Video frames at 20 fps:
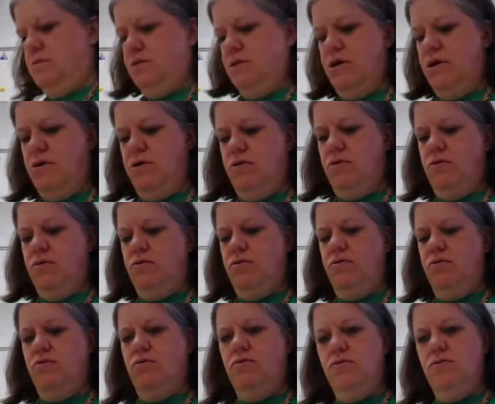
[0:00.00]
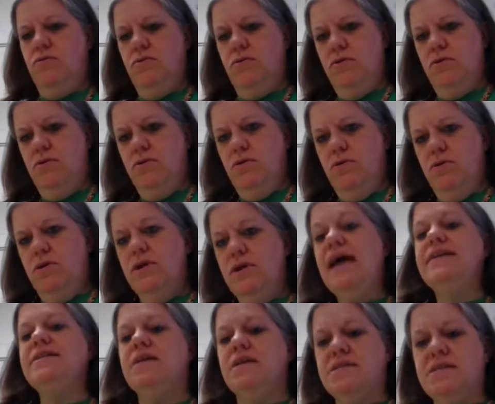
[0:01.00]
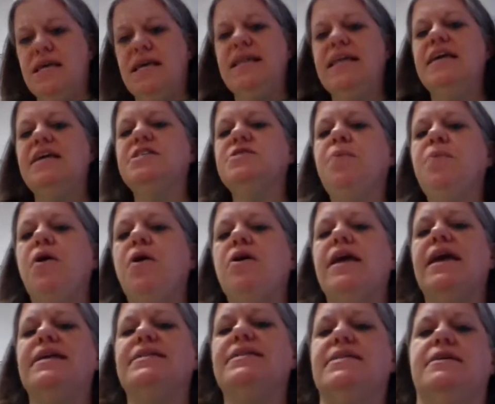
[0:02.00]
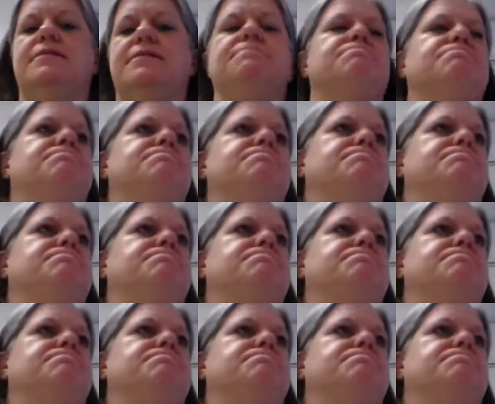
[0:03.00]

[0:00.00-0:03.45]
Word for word: no, yeah, it does. It ends part 18.